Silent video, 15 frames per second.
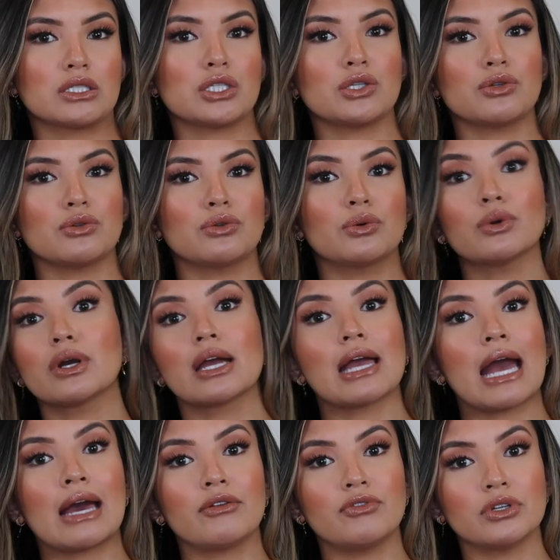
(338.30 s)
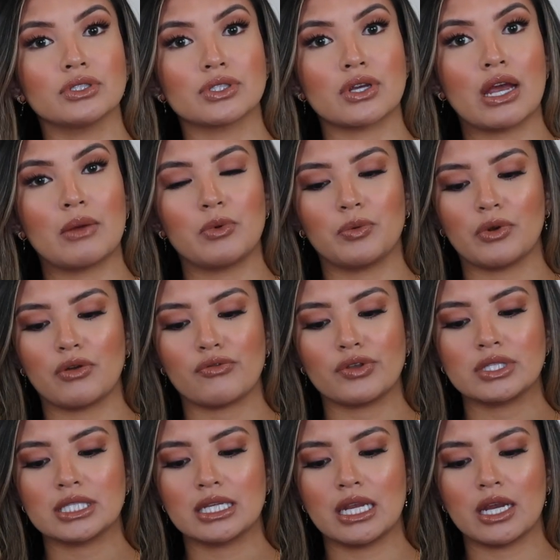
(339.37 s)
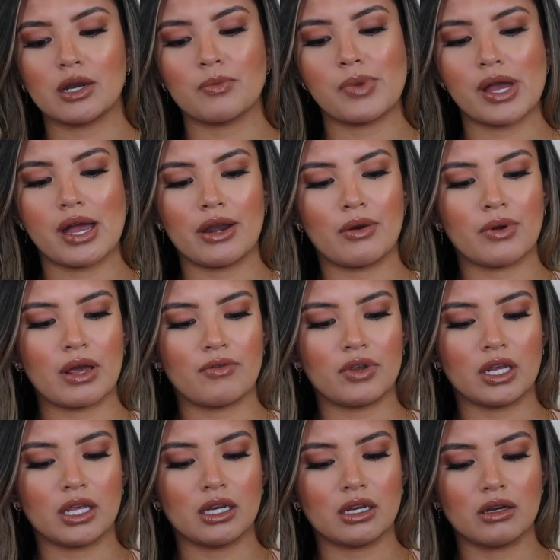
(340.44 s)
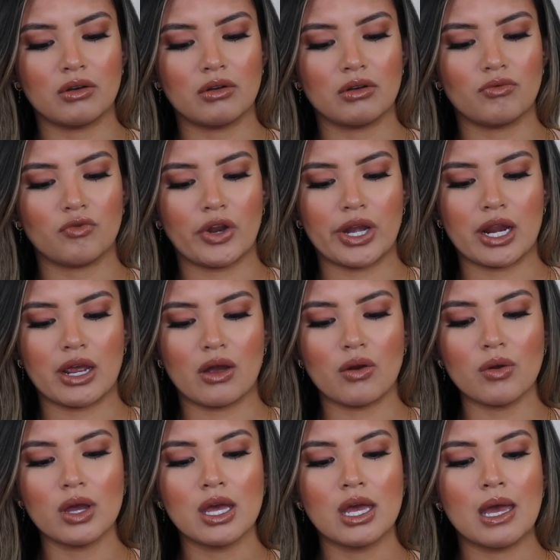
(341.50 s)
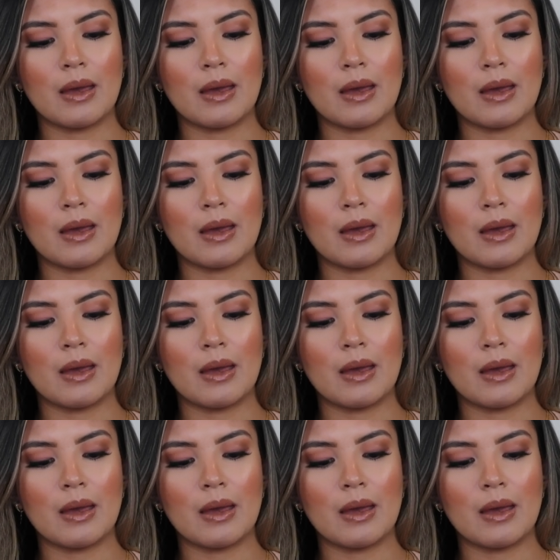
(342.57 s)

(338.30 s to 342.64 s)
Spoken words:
2 Advils or ibuprofens in here, but I don't have any right now.